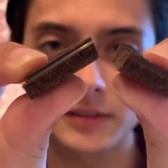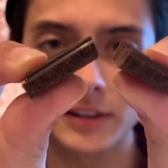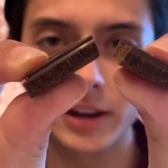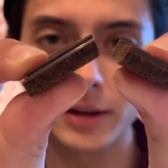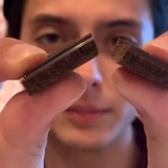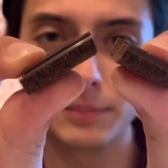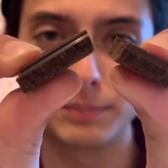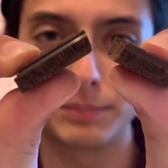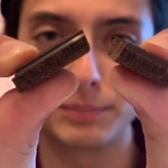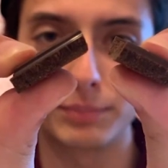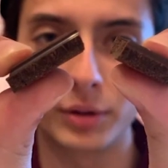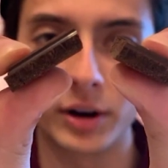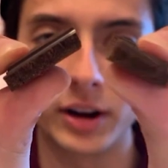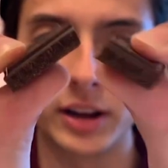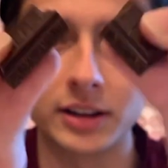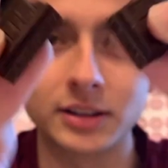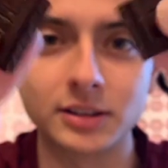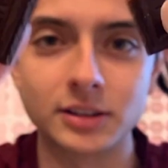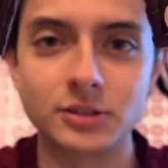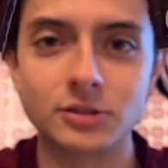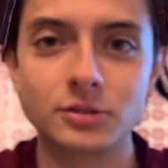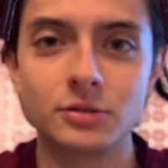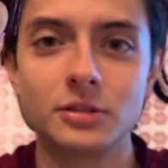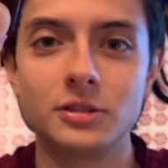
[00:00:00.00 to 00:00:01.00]
it breaks
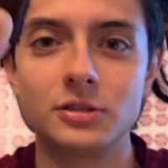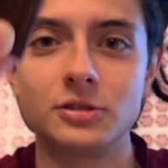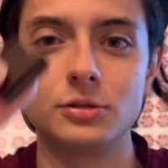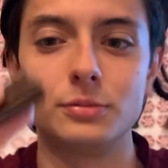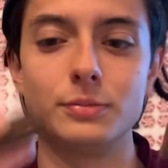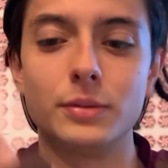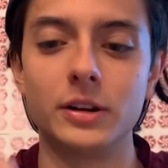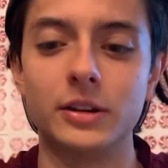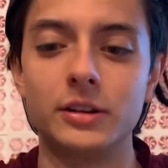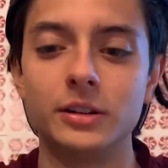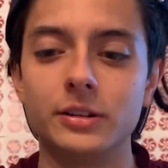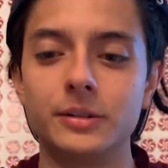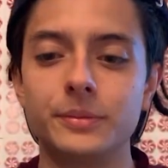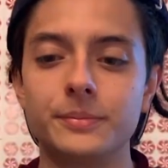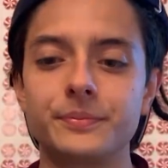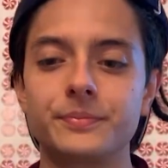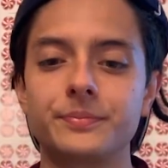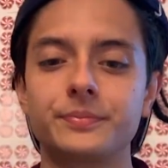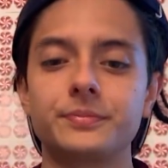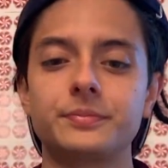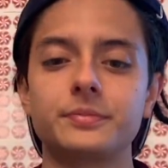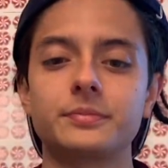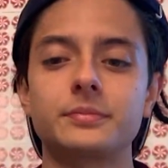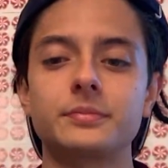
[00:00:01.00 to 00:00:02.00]
as soon as you bend it.
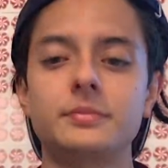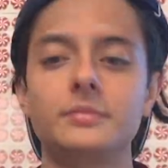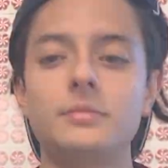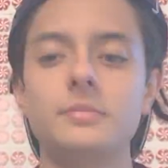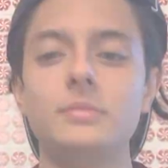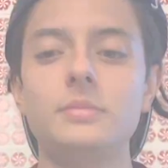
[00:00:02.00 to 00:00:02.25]
So